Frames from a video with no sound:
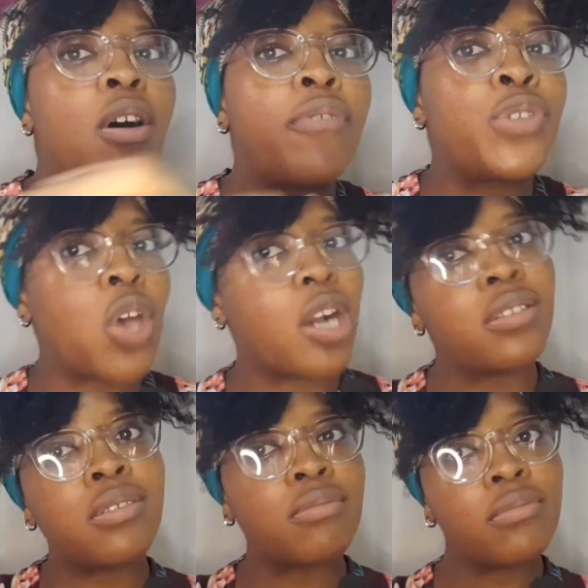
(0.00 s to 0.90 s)
of
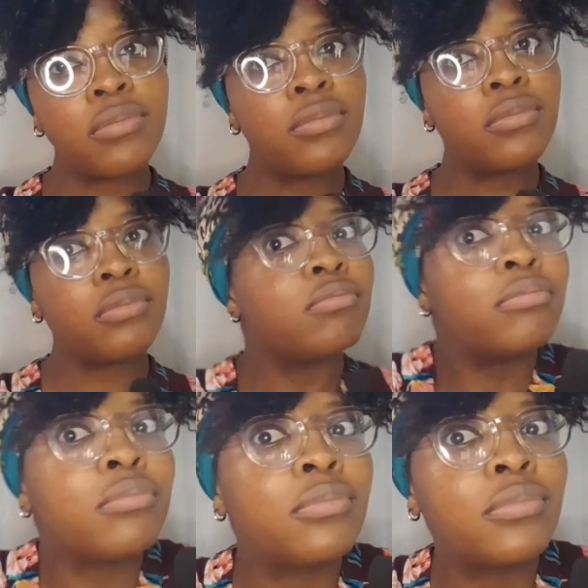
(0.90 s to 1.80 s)
socks.
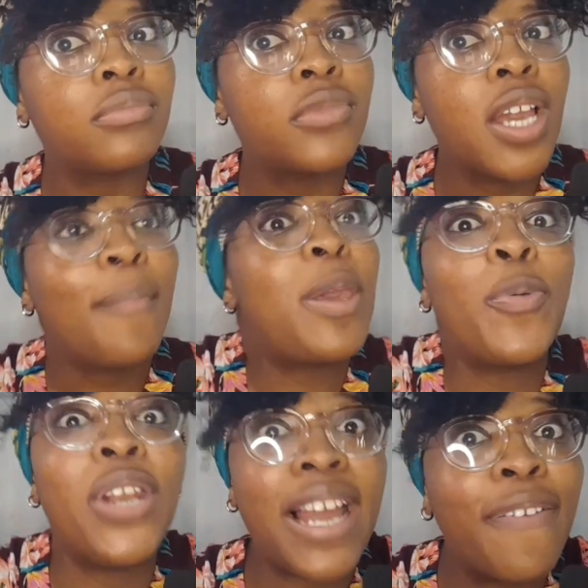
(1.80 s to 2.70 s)

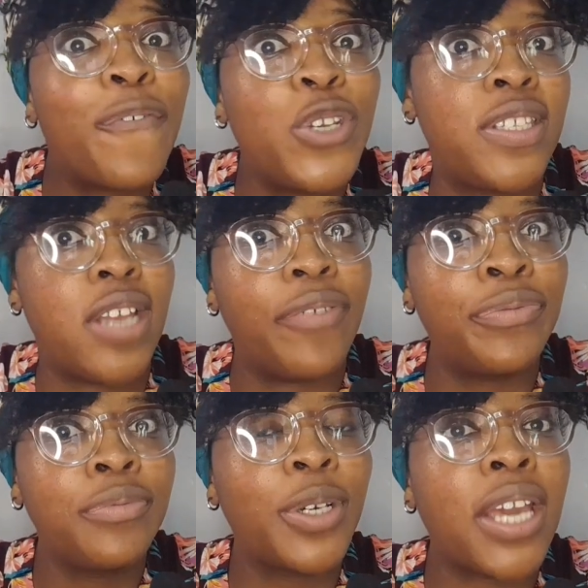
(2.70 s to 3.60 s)
People love free
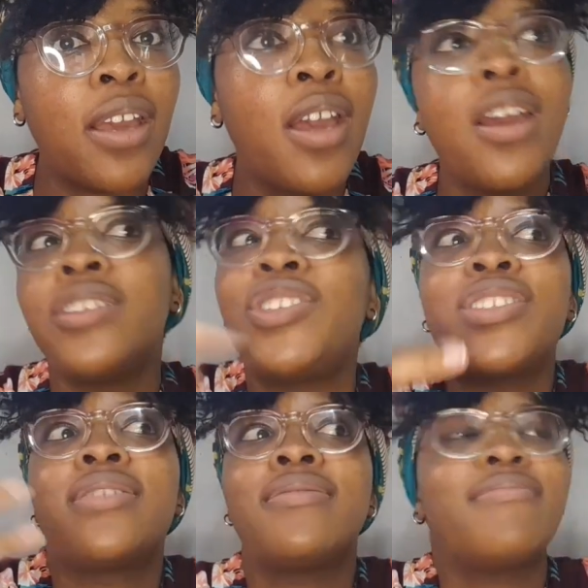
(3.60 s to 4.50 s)
stuff, okay?
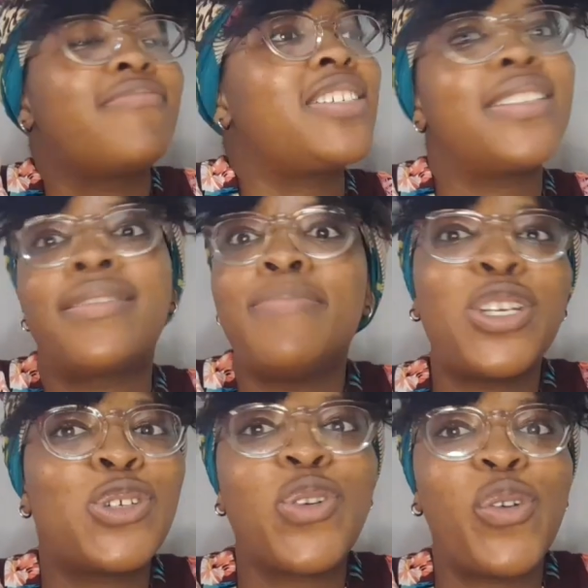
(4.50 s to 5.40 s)
Just make
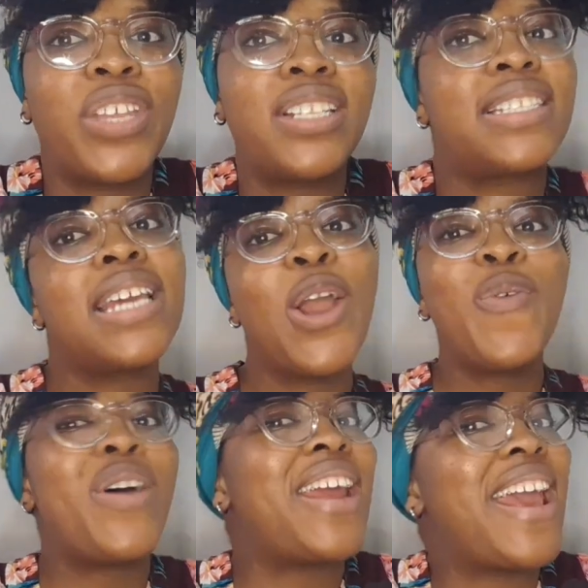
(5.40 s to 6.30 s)
sure that
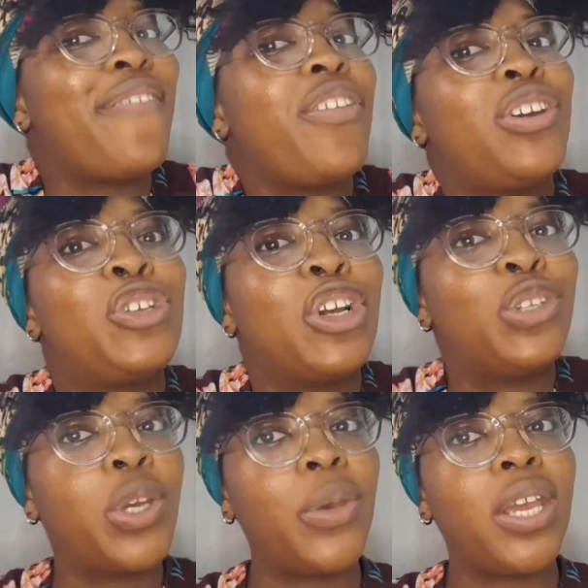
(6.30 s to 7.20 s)
whatever that you're
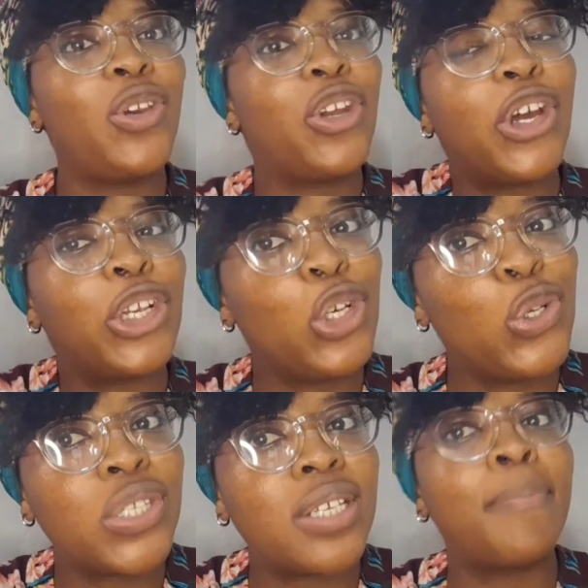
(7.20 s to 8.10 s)
doing, you're not
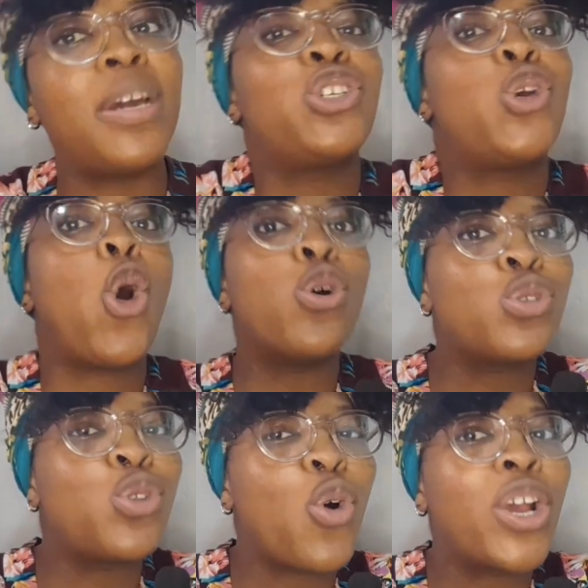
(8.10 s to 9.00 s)
losing, but you're
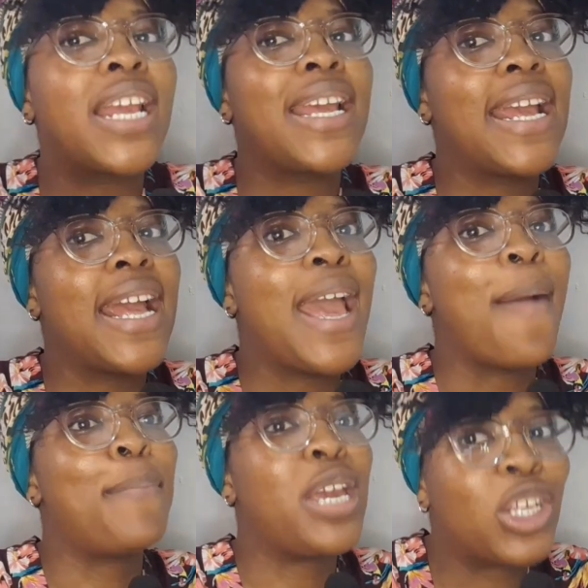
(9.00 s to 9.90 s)
also
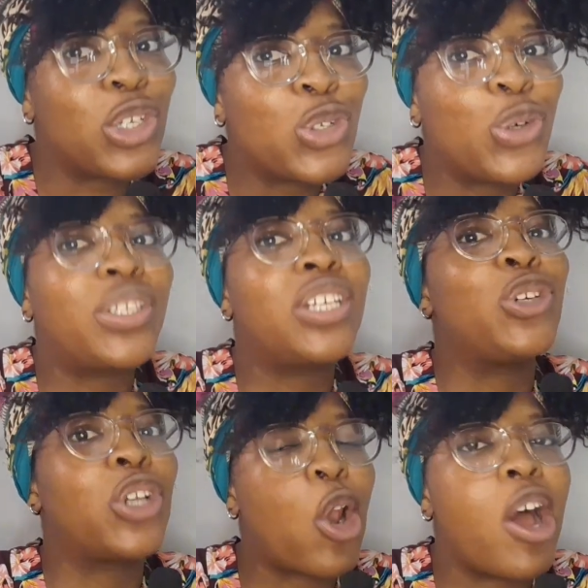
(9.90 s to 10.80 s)
making sure that
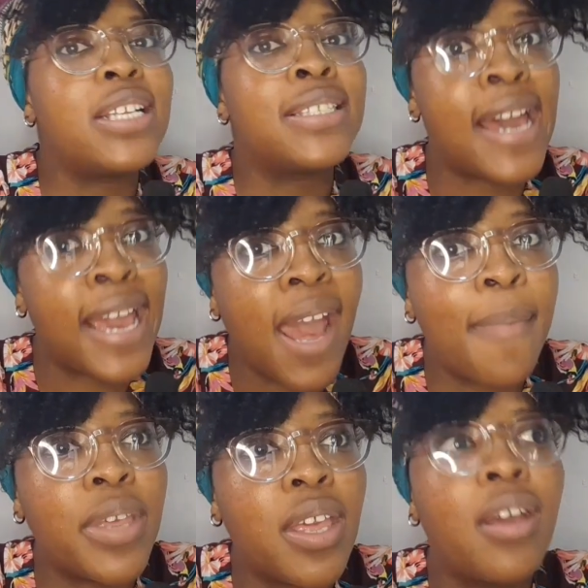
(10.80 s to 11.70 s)
your clients are
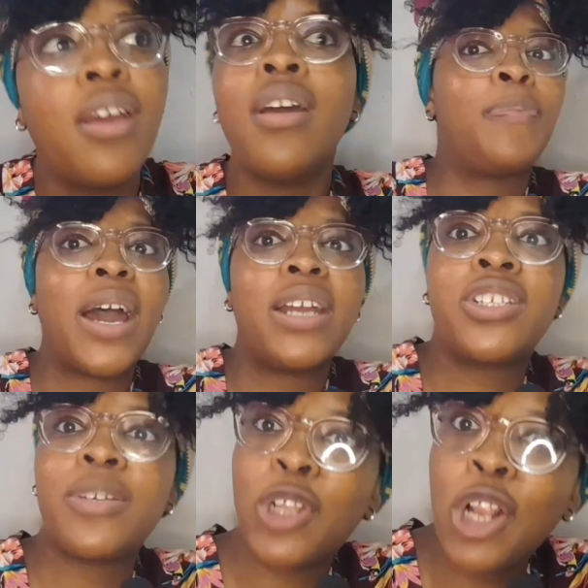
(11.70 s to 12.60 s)
happy. You buy
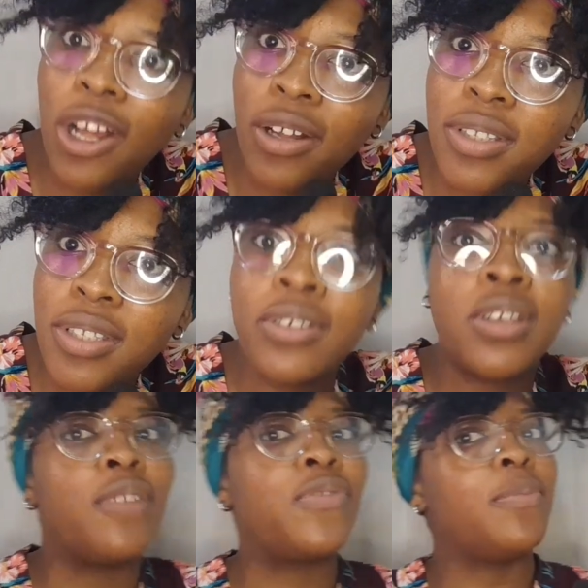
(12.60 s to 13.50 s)
gym clothes, you
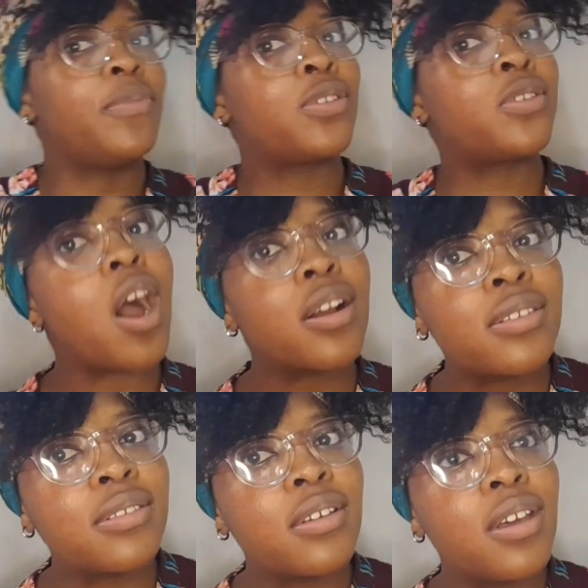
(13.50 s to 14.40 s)
give them the
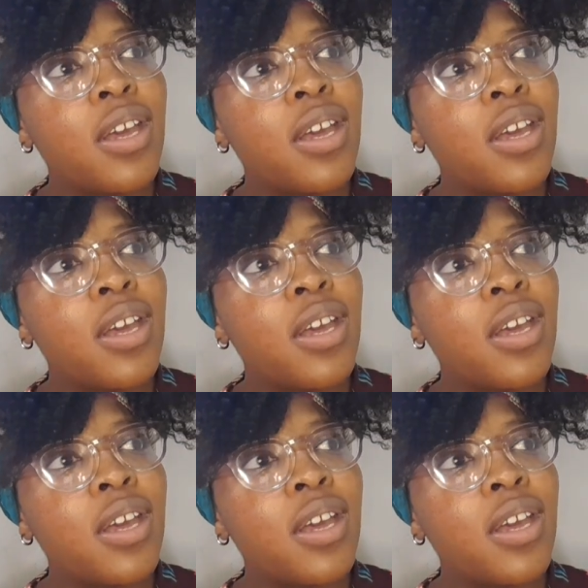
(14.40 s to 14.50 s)
socks.